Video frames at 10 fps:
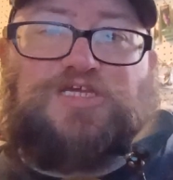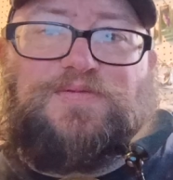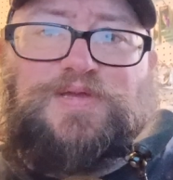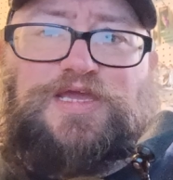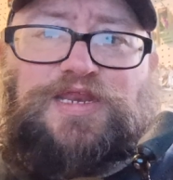going
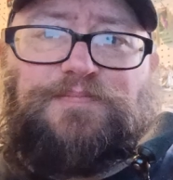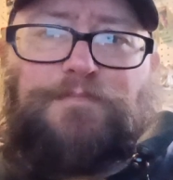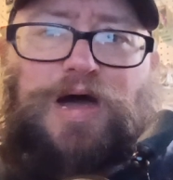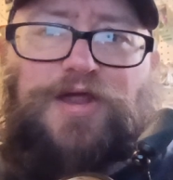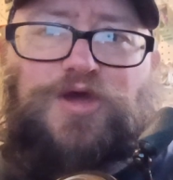to be in
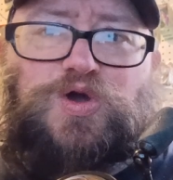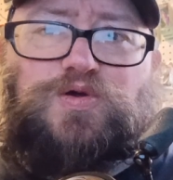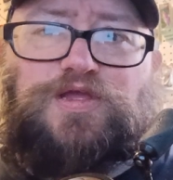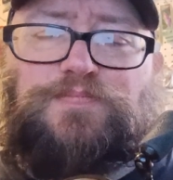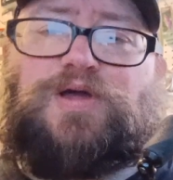mono,
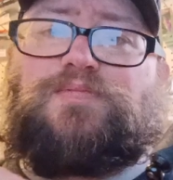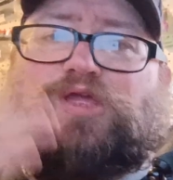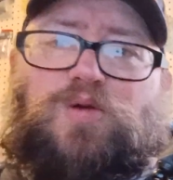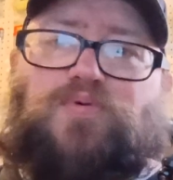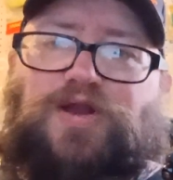but
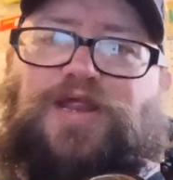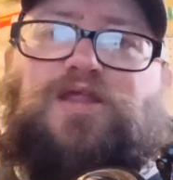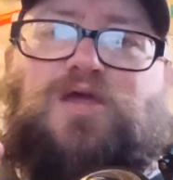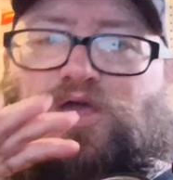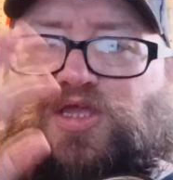braid,
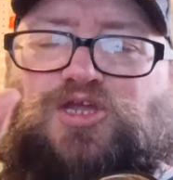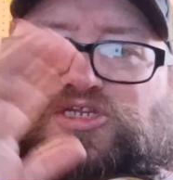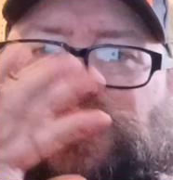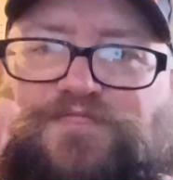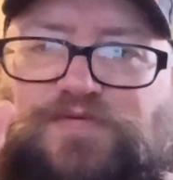you
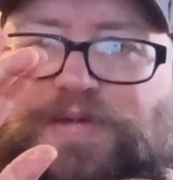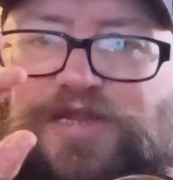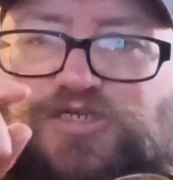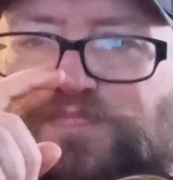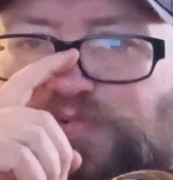just have to
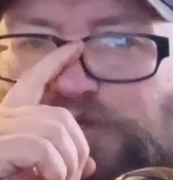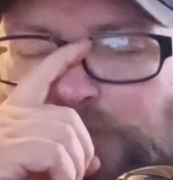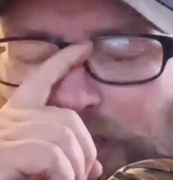match up the